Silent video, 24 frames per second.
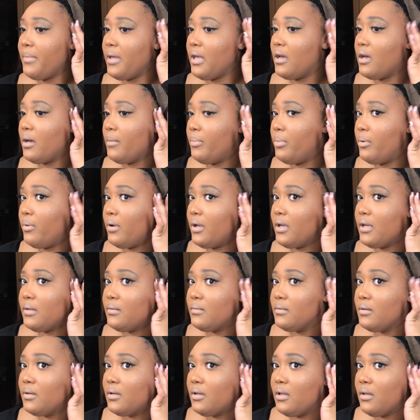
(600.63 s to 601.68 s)
makeup on,
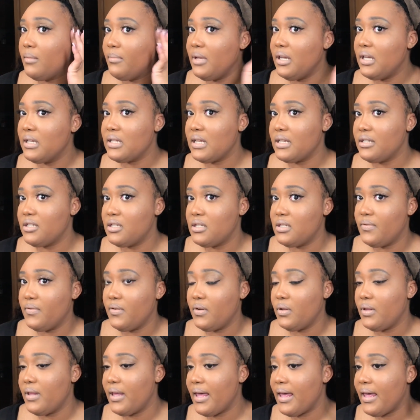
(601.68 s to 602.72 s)
because I just
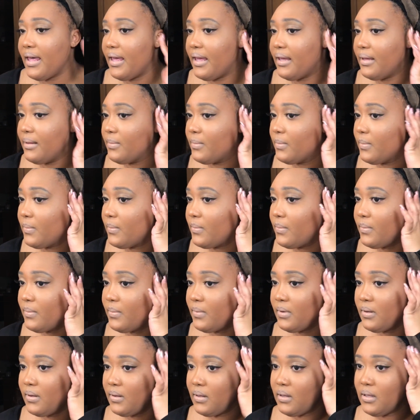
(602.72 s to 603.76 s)
feel that
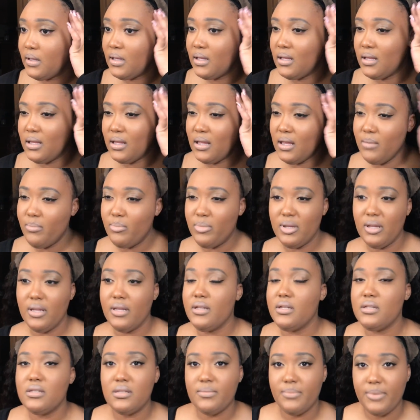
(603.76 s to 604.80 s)
it
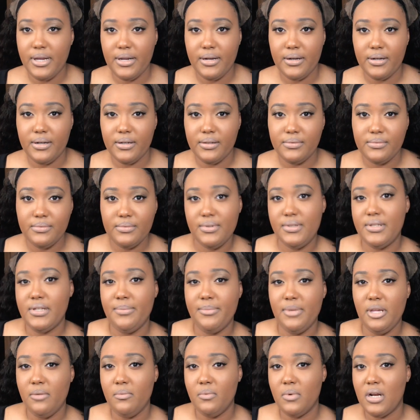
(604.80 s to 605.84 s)
blends better to
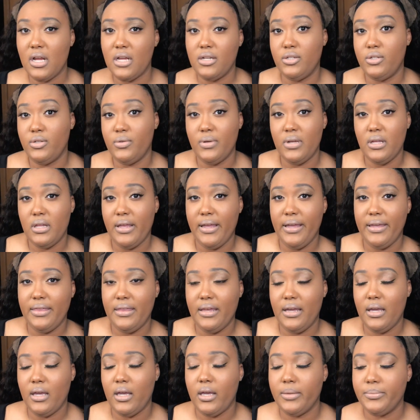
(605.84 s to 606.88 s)
me when I do it like
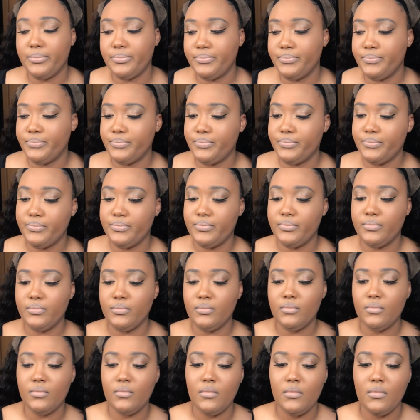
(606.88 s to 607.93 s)

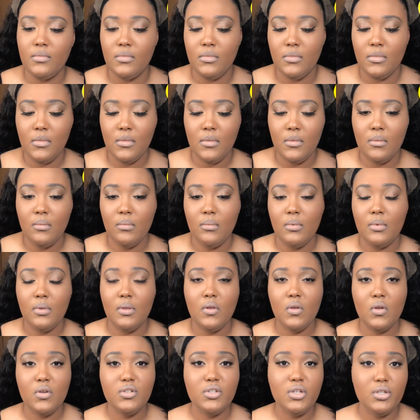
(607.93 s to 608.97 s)
that.
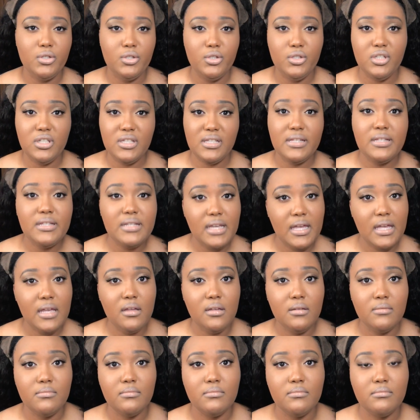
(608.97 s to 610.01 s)
So you just sit,